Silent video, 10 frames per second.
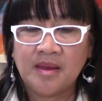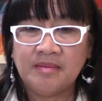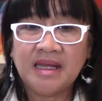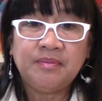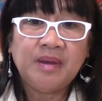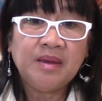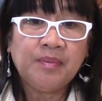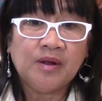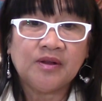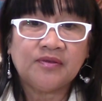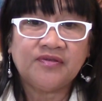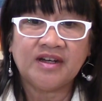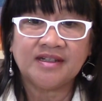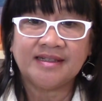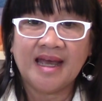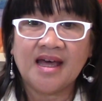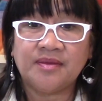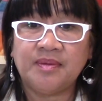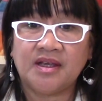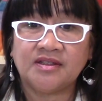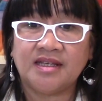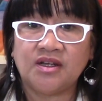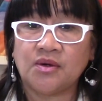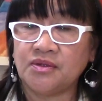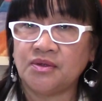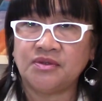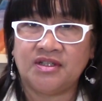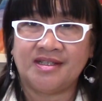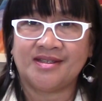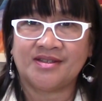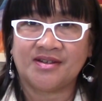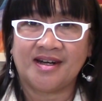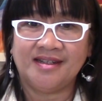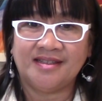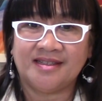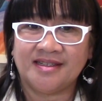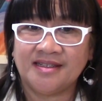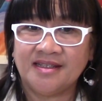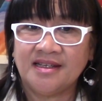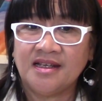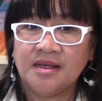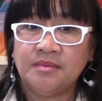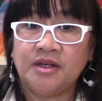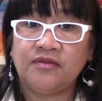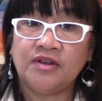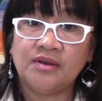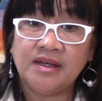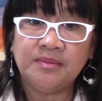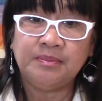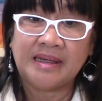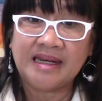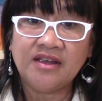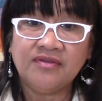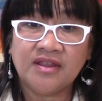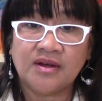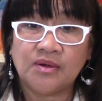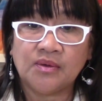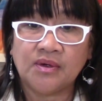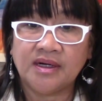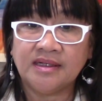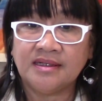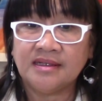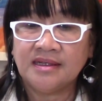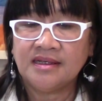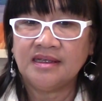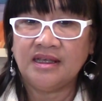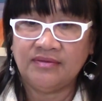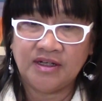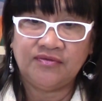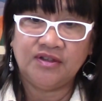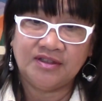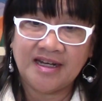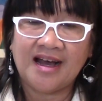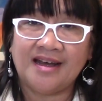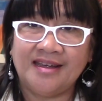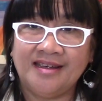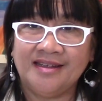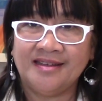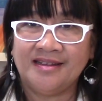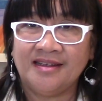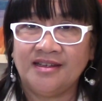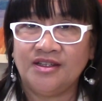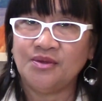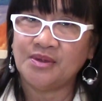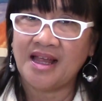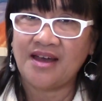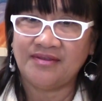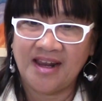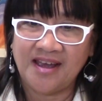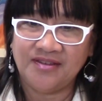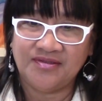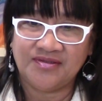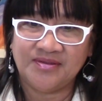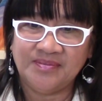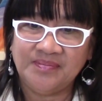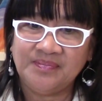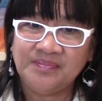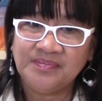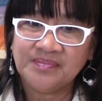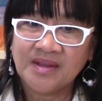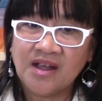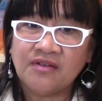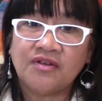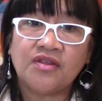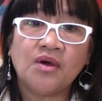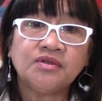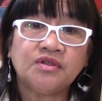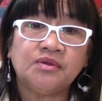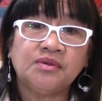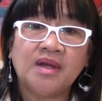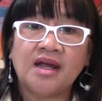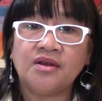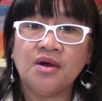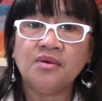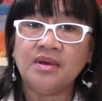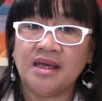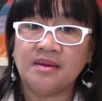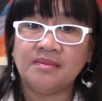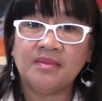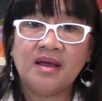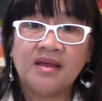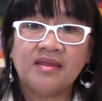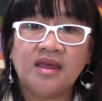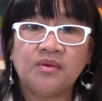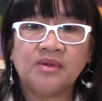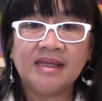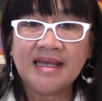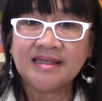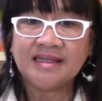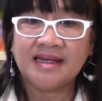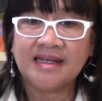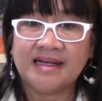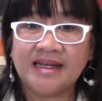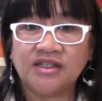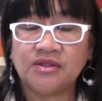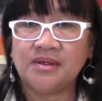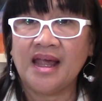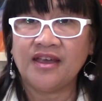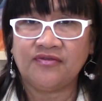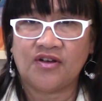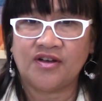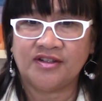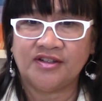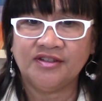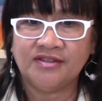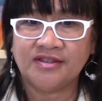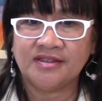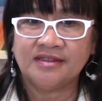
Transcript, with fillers: Many people fear death because they don't know Jesus Christ. But if you live, believe in the Lord, even if you die, you will have life. For those who do not know him, they will easily cling to life on earth